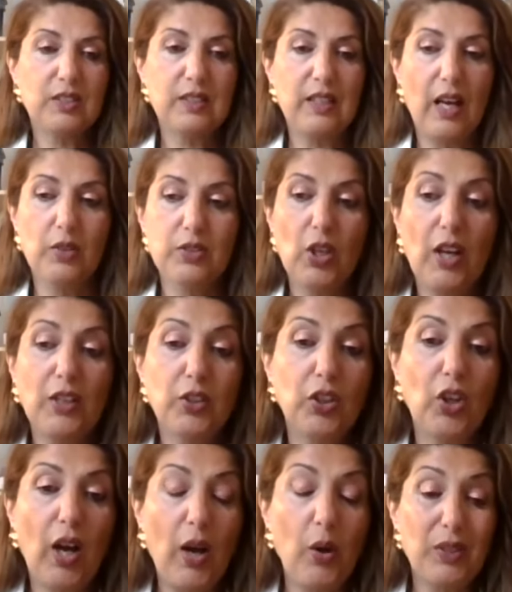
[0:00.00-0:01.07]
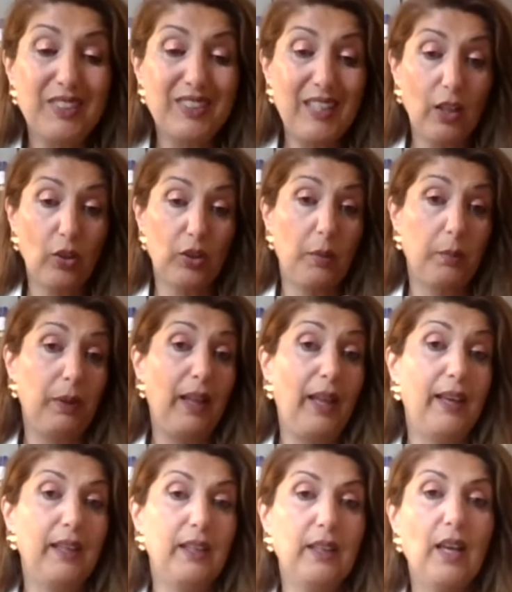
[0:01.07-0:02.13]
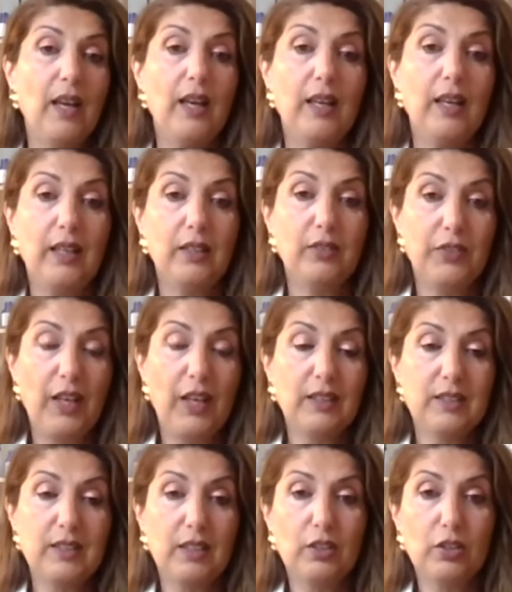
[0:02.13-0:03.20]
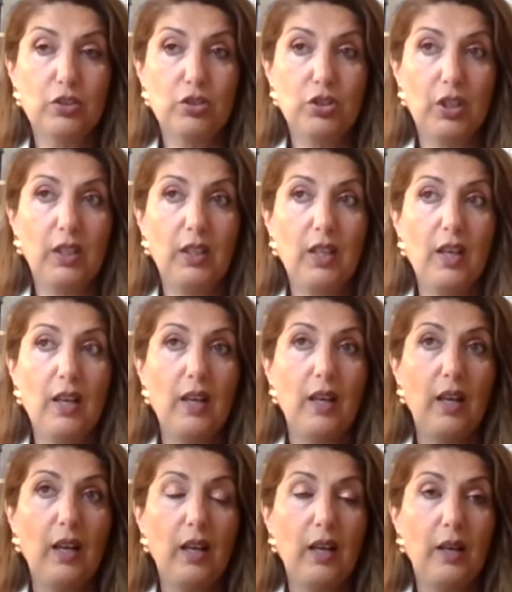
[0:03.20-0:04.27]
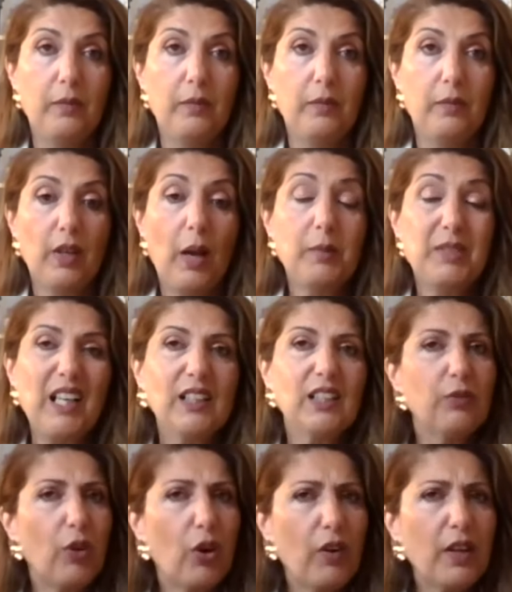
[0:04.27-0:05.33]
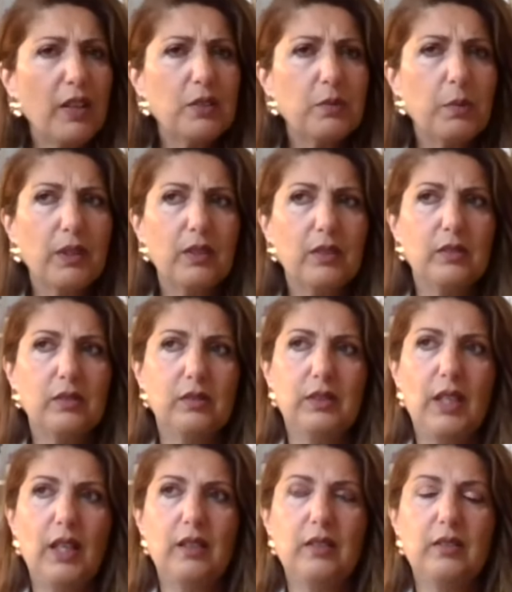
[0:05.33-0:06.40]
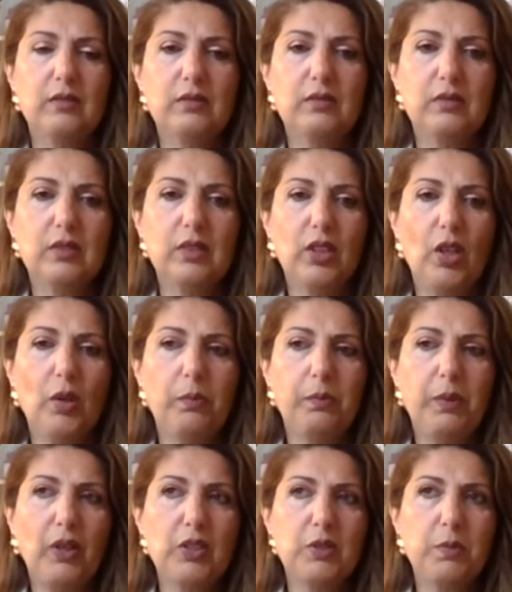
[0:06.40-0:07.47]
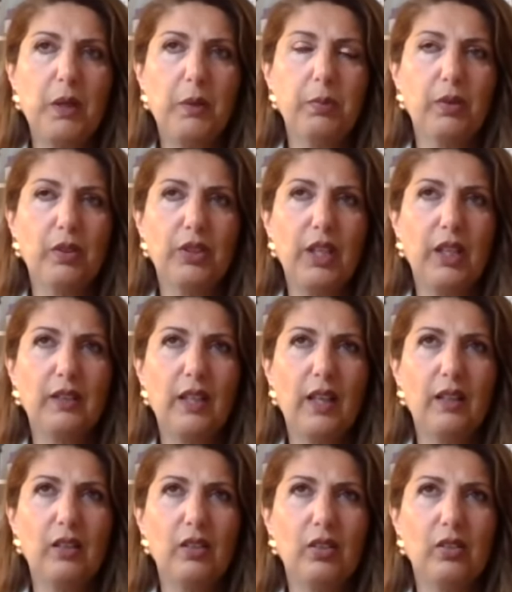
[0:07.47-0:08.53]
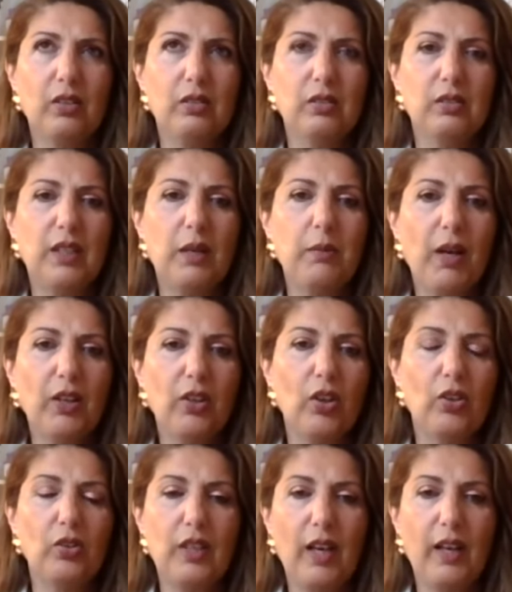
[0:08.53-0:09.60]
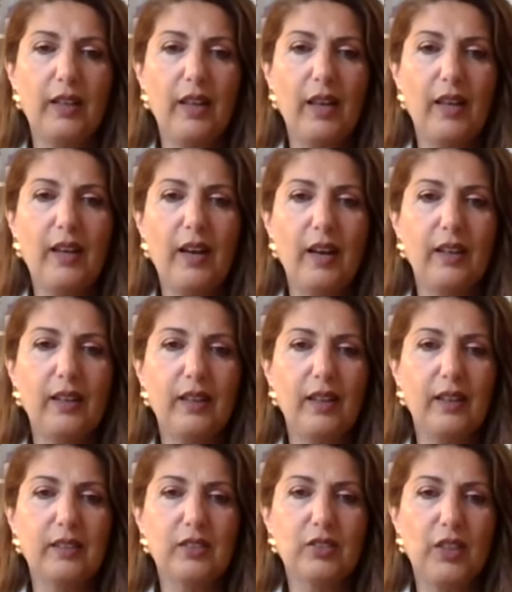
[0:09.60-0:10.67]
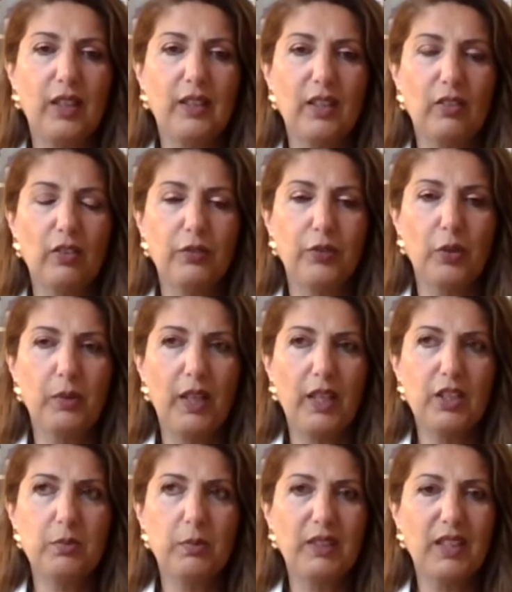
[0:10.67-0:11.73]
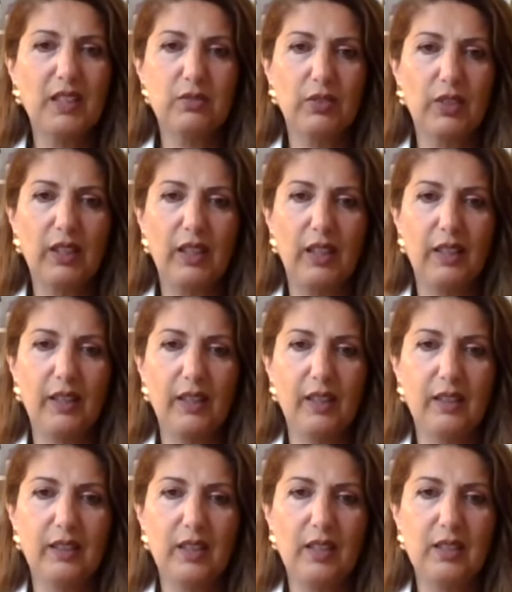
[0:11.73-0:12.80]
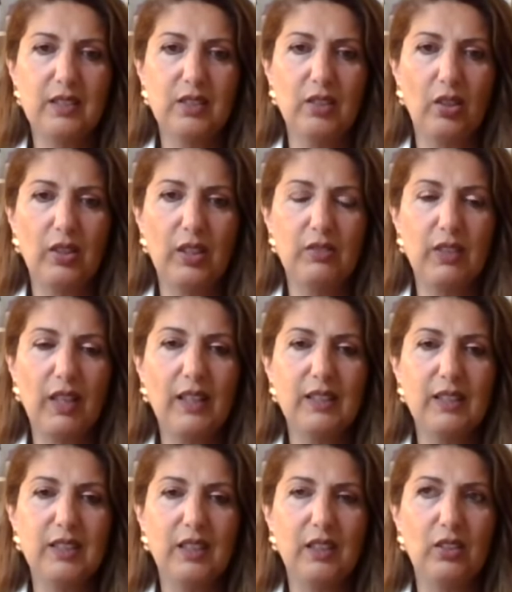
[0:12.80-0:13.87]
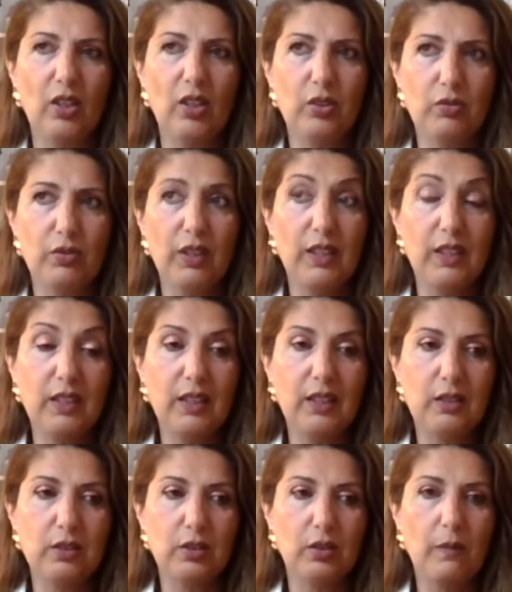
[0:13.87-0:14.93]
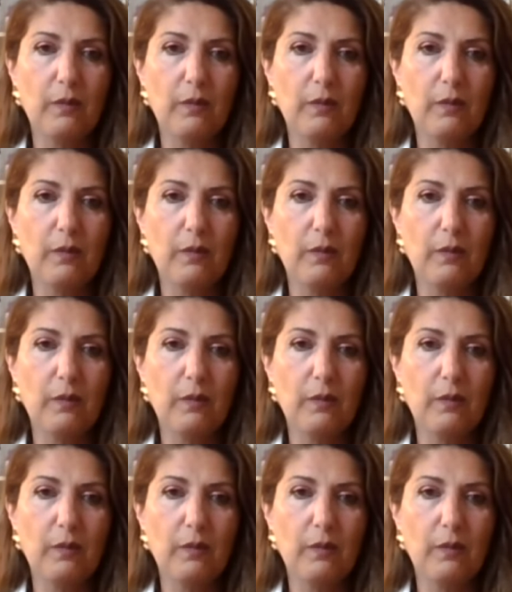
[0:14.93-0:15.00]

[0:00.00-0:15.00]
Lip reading: now. So I don't know how is that going to play in the fragrance industry. I'm slightly worried, but then, you know, because people think that they might go on AI and create their own formulation, but it doesn't work like that. It's not in reality. No, you really need to.